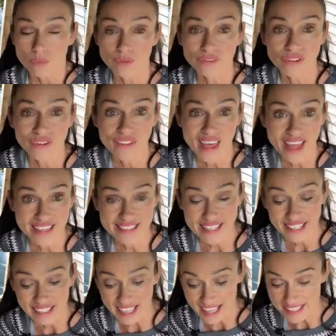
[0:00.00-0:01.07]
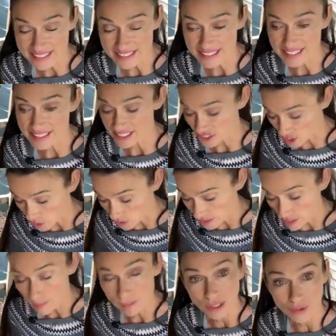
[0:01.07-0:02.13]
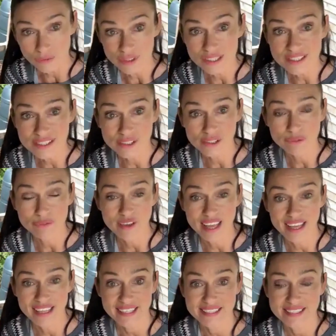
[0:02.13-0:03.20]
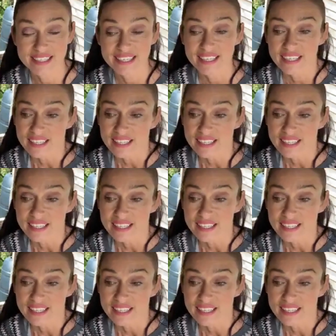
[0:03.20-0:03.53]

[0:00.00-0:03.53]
will know that SLS is sodium lauryl sulfate.